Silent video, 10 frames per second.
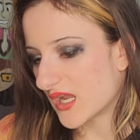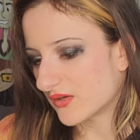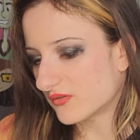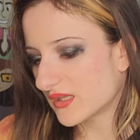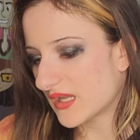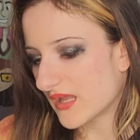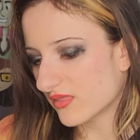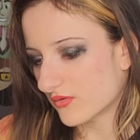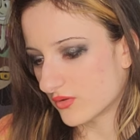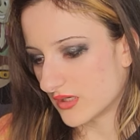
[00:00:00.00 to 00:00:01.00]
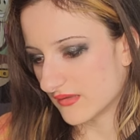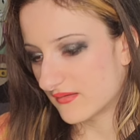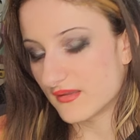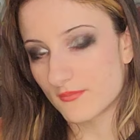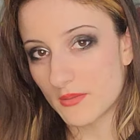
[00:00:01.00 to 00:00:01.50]
I only got the cross
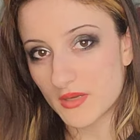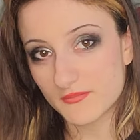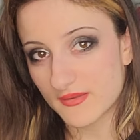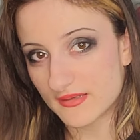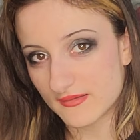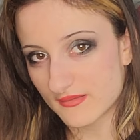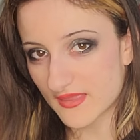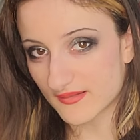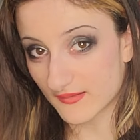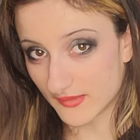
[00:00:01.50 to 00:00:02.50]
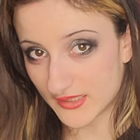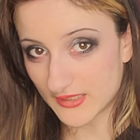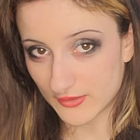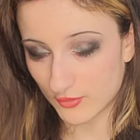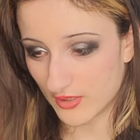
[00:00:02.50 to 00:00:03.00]
because my mom said, "Isn't that the
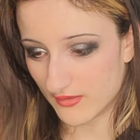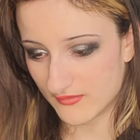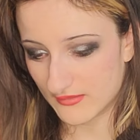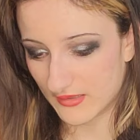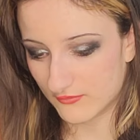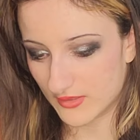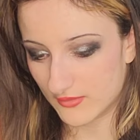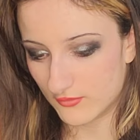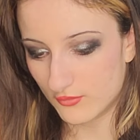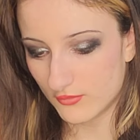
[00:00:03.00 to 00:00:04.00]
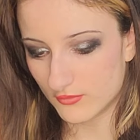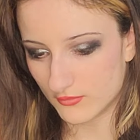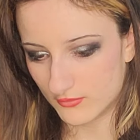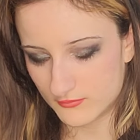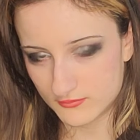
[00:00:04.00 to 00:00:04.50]
lady cross?" And I went,
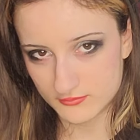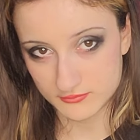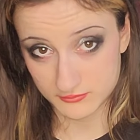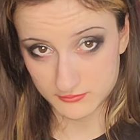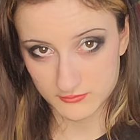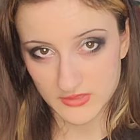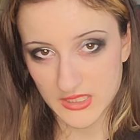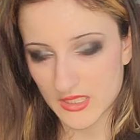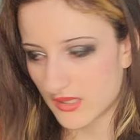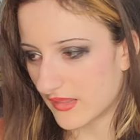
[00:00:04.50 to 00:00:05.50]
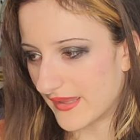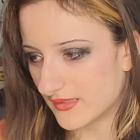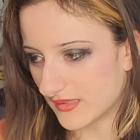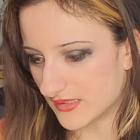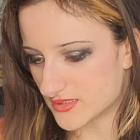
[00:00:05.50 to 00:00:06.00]
"Ooh."
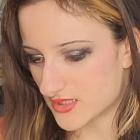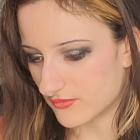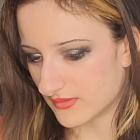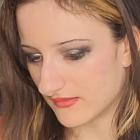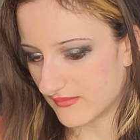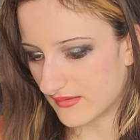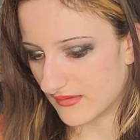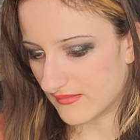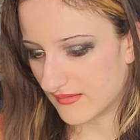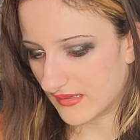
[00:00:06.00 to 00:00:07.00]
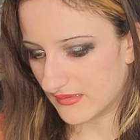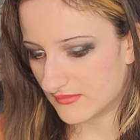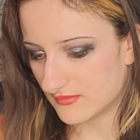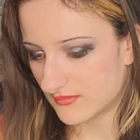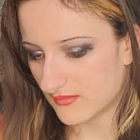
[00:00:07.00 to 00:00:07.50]
And like she was a
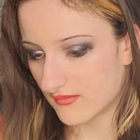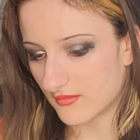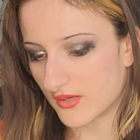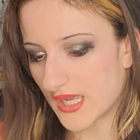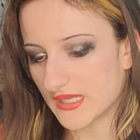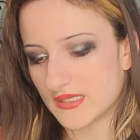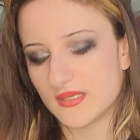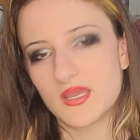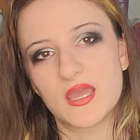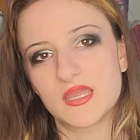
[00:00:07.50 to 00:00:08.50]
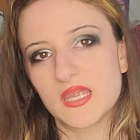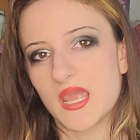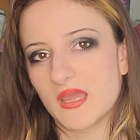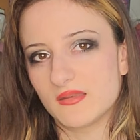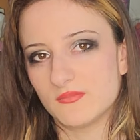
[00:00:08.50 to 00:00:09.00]
saint, so I
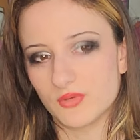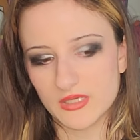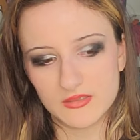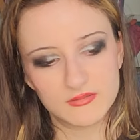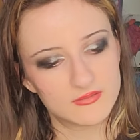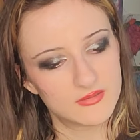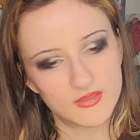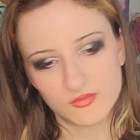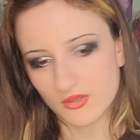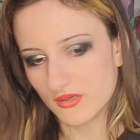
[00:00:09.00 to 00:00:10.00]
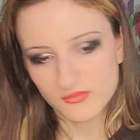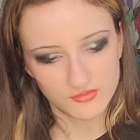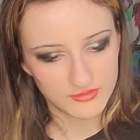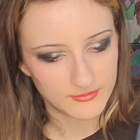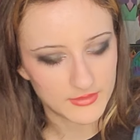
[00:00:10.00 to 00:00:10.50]
had to bring a cross
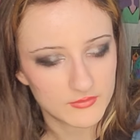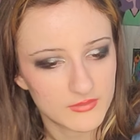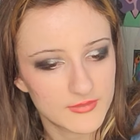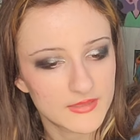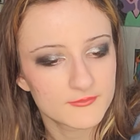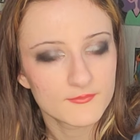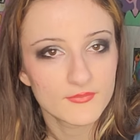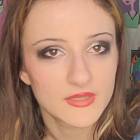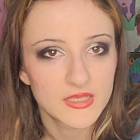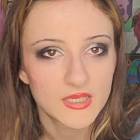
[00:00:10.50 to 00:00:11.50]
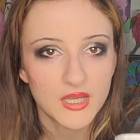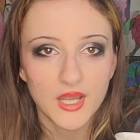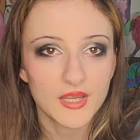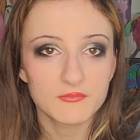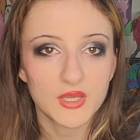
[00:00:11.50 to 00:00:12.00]
or something with me.
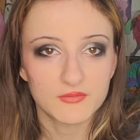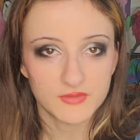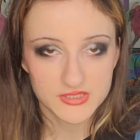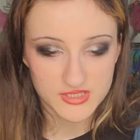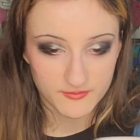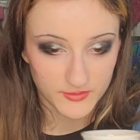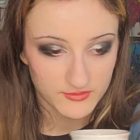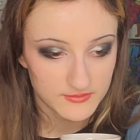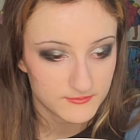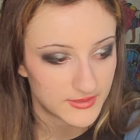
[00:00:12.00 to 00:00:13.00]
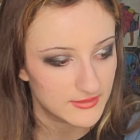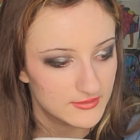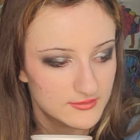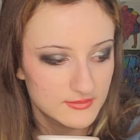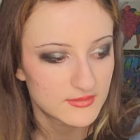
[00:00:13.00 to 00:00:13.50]
I'm not a religious person, but
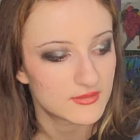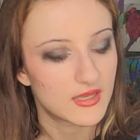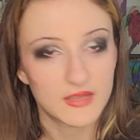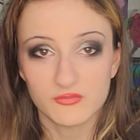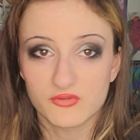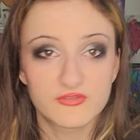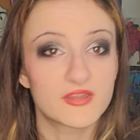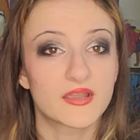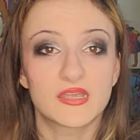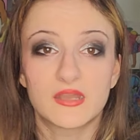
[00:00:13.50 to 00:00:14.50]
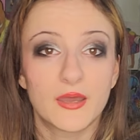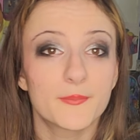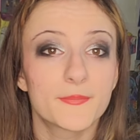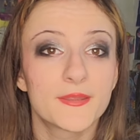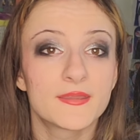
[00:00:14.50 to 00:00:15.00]
I will suck it
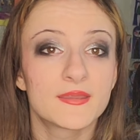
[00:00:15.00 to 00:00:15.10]
up.